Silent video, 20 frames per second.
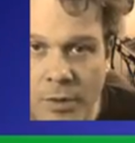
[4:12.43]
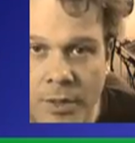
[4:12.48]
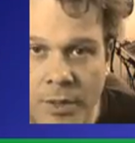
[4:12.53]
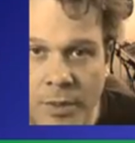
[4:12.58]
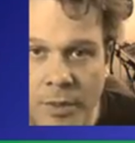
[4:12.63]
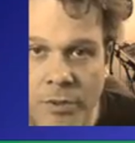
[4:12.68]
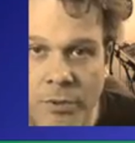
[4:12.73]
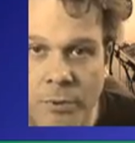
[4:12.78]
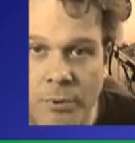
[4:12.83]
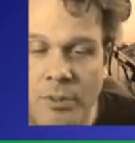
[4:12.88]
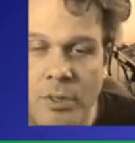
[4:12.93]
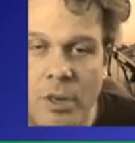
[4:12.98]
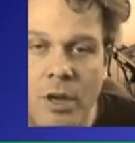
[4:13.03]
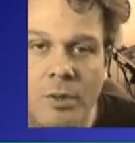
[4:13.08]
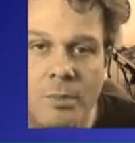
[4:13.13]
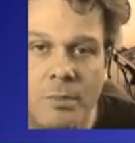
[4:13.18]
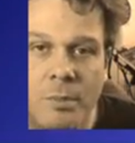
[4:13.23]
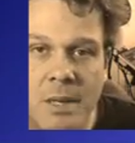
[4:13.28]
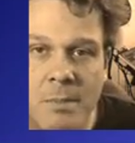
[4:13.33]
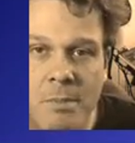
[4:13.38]
chord we're going to do is
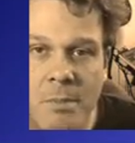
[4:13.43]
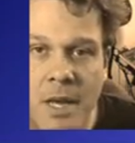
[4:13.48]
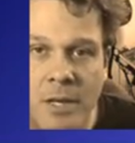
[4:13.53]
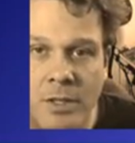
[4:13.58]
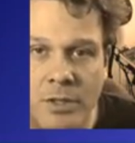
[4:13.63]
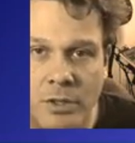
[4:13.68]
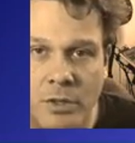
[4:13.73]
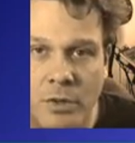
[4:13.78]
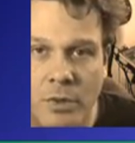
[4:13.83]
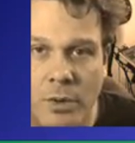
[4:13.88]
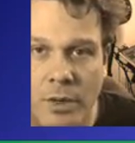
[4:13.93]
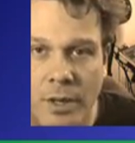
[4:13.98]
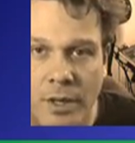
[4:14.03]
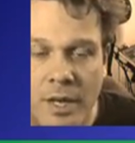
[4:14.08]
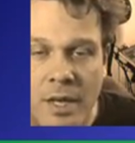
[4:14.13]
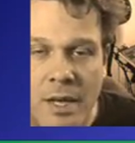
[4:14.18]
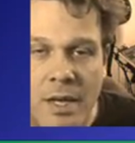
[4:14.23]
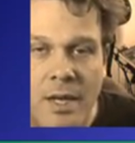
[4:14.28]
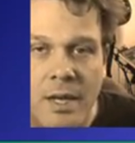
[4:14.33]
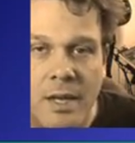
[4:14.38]
called the B major
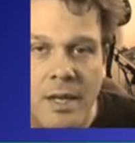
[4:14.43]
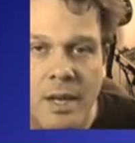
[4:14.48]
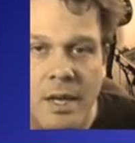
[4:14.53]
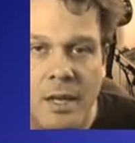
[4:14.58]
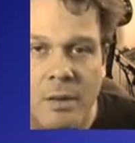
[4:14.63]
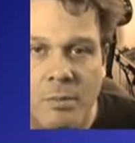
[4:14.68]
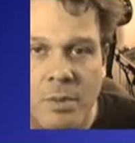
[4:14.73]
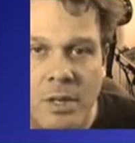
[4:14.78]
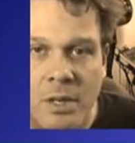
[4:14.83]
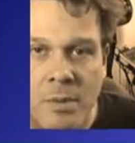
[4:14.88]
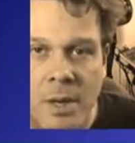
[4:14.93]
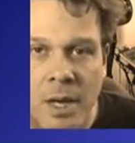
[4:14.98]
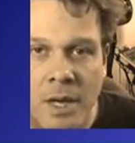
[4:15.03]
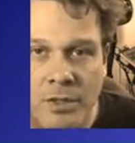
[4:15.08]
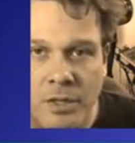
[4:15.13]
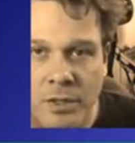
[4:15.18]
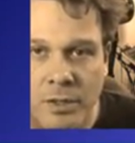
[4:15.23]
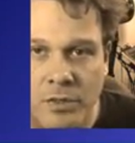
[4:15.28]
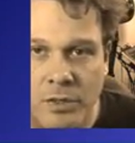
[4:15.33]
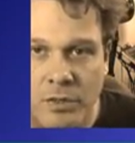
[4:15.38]
chord. And B
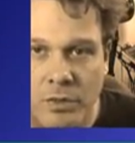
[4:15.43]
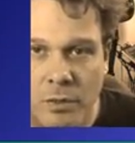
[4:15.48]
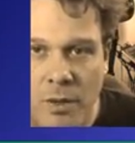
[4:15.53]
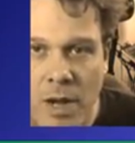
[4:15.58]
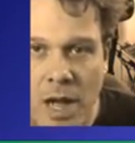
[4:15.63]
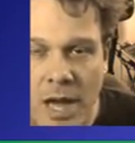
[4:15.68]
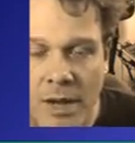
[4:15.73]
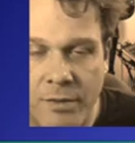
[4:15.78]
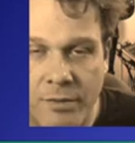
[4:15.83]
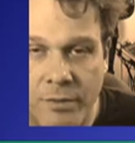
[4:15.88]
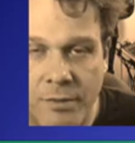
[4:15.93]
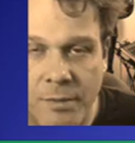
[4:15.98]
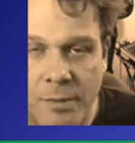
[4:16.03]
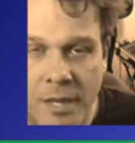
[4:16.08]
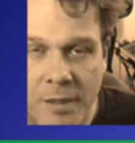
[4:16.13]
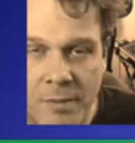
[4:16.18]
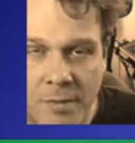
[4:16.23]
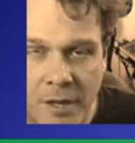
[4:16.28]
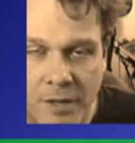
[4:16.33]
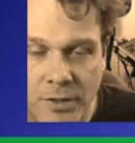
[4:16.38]
major is derived
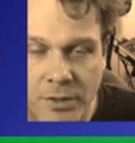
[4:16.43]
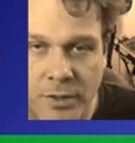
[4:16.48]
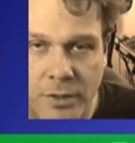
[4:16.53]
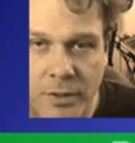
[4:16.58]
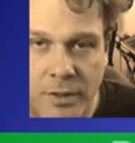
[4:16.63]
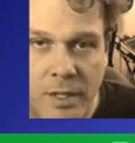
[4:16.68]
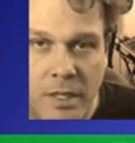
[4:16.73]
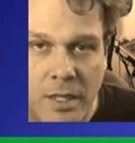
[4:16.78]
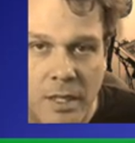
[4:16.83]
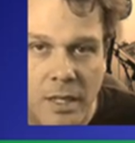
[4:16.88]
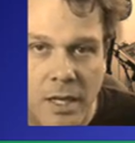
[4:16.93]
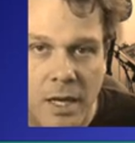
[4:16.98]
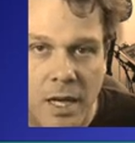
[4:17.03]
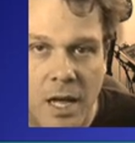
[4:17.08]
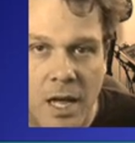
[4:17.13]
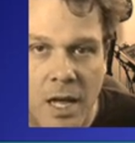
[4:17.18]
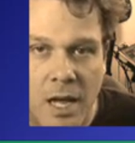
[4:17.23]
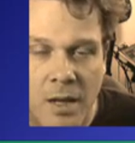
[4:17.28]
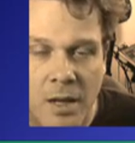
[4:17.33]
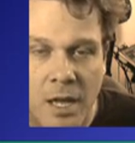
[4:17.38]
from A major
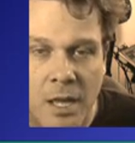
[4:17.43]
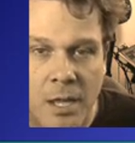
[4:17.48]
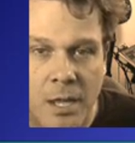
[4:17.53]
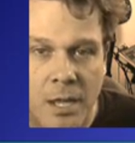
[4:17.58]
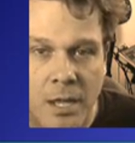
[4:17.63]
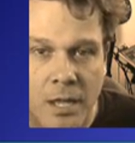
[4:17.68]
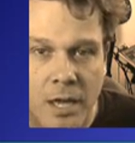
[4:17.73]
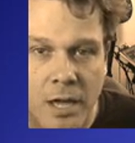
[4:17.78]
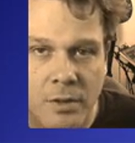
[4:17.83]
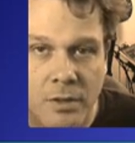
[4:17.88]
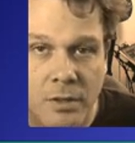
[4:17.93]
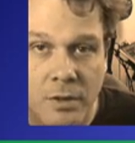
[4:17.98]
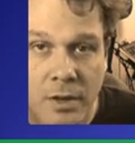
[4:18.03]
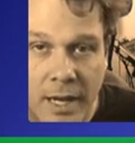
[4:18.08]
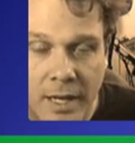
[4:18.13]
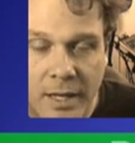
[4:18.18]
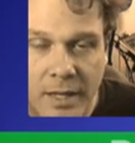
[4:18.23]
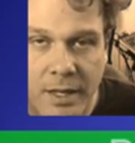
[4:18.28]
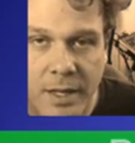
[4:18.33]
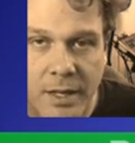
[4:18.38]

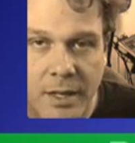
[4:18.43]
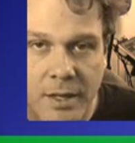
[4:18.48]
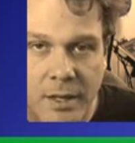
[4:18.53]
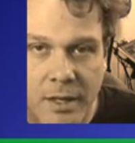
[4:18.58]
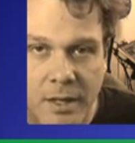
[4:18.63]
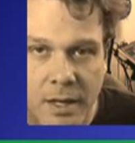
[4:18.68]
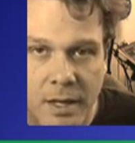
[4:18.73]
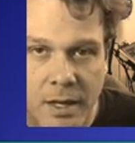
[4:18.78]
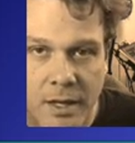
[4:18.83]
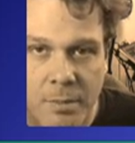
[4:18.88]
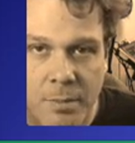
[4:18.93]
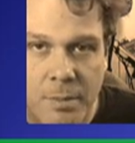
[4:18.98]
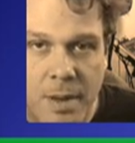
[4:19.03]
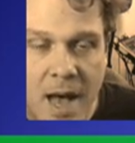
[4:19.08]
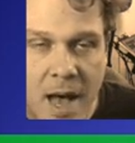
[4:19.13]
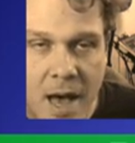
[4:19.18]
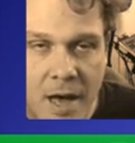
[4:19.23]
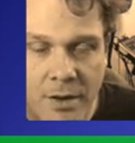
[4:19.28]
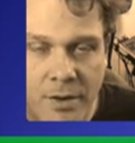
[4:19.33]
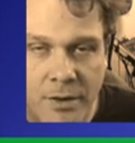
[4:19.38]
directly. The
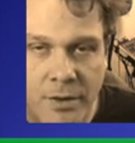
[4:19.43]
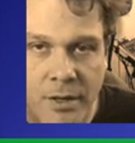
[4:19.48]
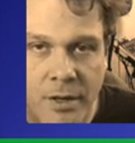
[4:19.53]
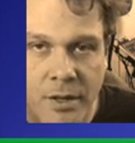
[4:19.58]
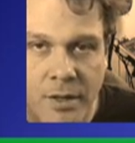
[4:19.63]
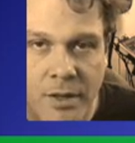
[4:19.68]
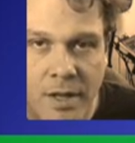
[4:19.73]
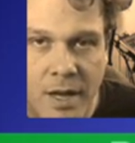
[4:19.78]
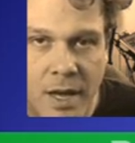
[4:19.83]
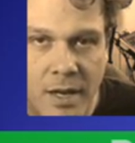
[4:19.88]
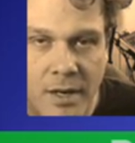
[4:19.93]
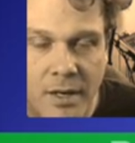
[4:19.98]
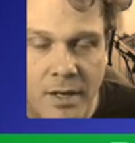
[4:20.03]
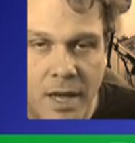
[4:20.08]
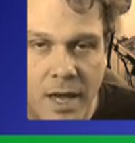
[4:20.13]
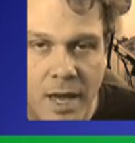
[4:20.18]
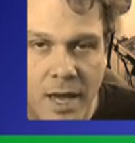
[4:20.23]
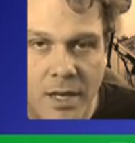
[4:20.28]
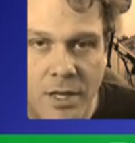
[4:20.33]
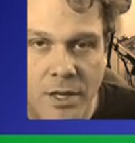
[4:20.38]
pattern that
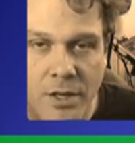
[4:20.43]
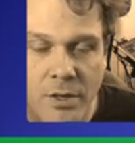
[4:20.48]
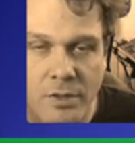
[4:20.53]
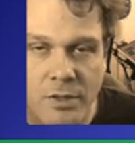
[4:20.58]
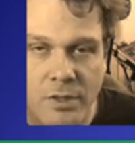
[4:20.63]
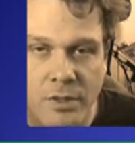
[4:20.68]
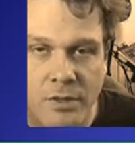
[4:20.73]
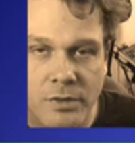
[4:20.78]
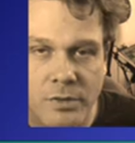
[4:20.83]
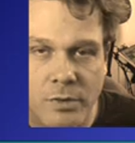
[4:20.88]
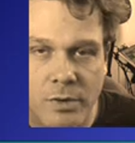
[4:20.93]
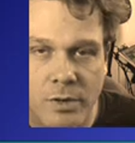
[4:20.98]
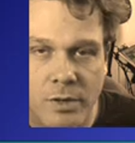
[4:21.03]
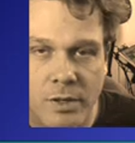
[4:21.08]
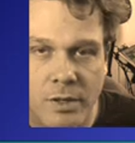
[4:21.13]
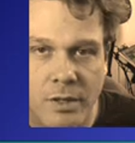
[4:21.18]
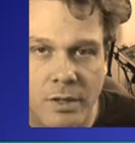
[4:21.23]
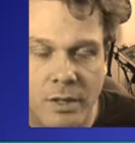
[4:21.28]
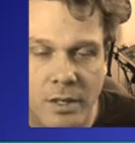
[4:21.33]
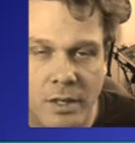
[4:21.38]
A uses,
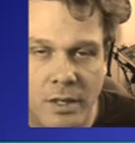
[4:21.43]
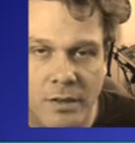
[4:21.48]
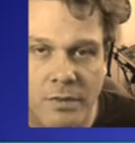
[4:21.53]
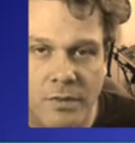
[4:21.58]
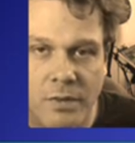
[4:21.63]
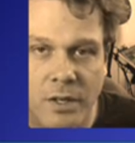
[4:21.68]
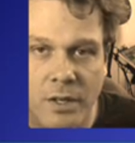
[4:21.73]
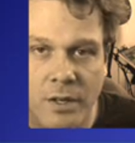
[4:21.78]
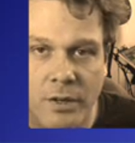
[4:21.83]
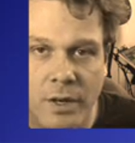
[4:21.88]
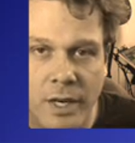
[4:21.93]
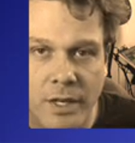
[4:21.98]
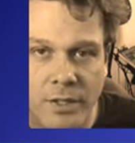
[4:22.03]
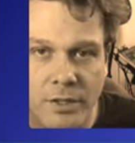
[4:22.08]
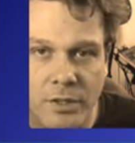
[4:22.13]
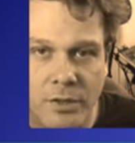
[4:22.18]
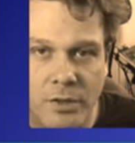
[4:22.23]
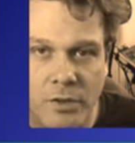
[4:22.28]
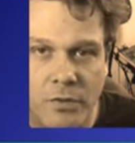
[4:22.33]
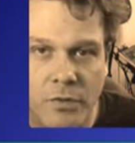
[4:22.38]
or the
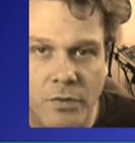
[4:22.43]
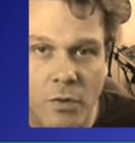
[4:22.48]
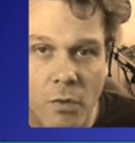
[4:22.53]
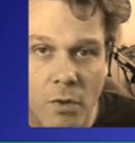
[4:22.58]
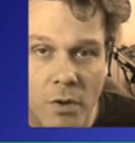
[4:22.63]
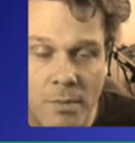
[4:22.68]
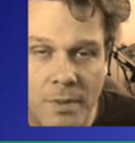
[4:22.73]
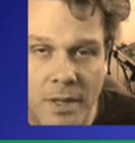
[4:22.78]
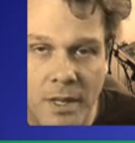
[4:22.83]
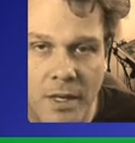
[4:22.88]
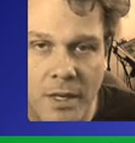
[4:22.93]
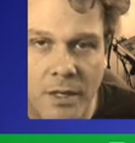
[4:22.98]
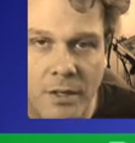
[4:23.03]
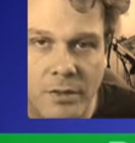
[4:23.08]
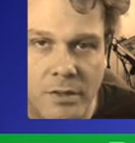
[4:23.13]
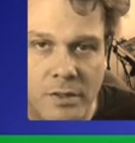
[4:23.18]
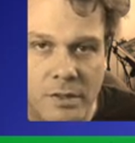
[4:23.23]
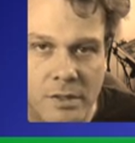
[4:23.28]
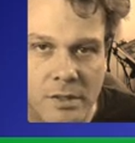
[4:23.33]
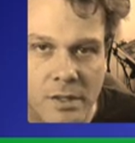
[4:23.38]
configuration or the form that it
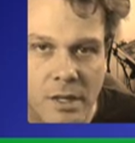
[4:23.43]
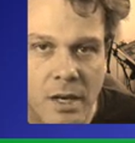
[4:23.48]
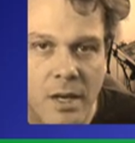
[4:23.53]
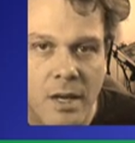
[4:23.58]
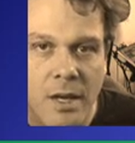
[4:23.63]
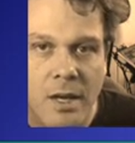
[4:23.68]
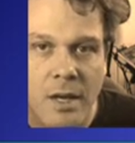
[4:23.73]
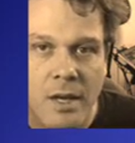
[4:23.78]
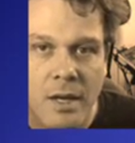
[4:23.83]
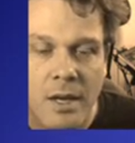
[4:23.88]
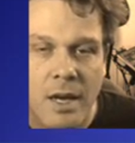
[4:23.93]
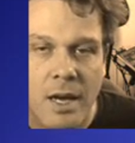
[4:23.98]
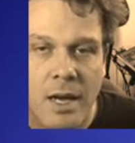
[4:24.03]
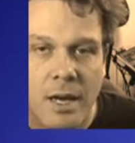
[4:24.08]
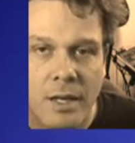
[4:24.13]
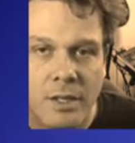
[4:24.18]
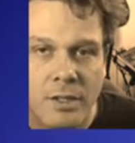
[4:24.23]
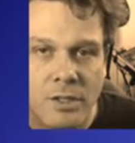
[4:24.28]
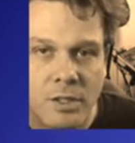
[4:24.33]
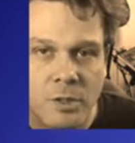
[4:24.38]
uses,
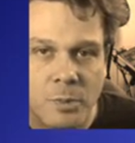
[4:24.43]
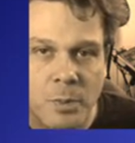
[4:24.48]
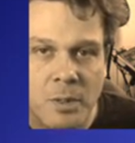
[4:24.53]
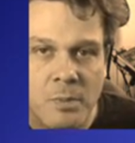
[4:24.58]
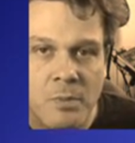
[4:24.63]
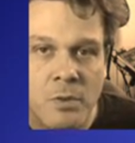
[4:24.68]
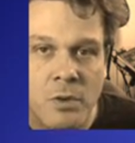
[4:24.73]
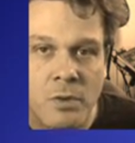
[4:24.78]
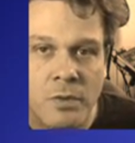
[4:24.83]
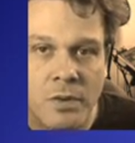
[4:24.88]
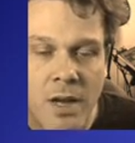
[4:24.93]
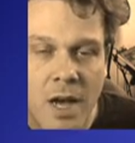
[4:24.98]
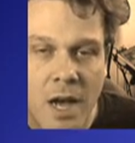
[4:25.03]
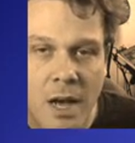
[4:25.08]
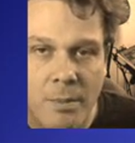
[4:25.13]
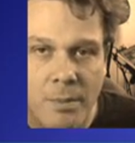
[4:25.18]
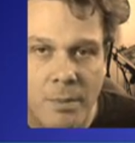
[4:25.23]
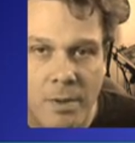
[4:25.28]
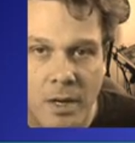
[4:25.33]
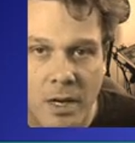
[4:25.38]
can just be moved
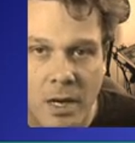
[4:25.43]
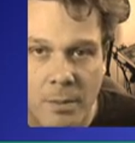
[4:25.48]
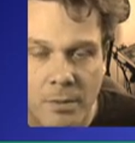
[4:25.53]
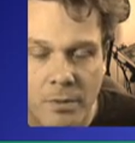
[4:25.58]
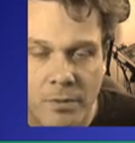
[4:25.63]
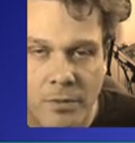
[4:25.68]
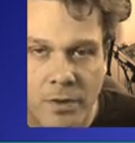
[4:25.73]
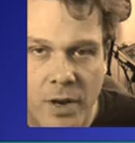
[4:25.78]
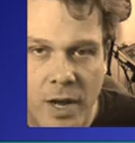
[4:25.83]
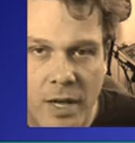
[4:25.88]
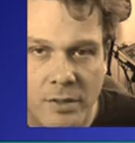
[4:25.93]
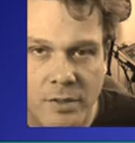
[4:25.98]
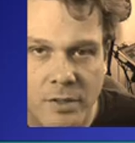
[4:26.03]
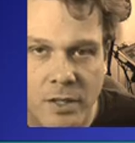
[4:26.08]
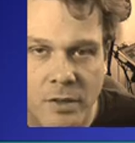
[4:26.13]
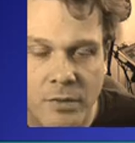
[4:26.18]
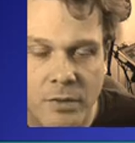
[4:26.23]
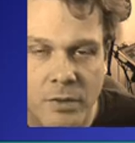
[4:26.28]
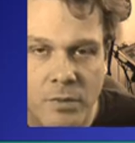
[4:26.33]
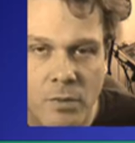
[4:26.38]
up a couple
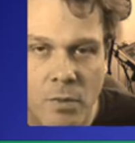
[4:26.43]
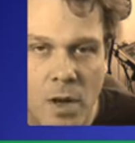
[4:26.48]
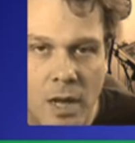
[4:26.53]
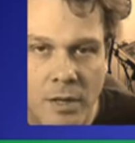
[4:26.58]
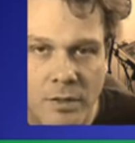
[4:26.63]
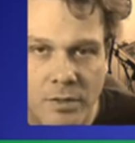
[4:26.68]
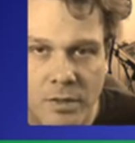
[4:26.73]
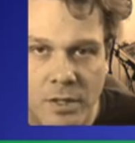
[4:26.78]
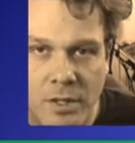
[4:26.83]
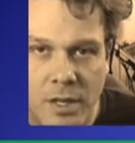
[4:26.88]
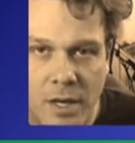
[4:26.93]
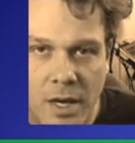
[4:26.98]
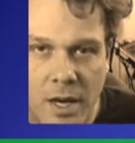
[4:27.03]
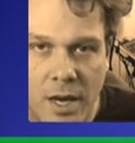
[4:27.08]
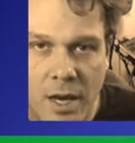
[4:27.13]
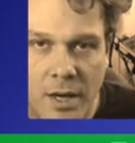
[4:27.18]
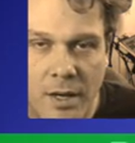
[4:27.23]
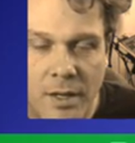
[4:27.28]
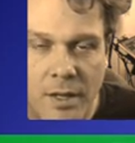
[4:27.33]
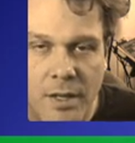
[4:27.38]
frets. And if you've watched
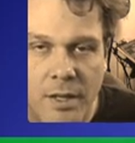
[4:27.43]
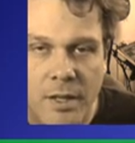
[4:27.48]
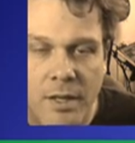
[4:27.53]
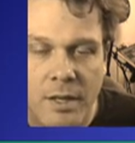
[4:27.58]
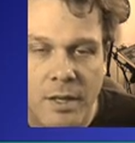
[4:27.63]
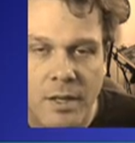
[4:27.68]
the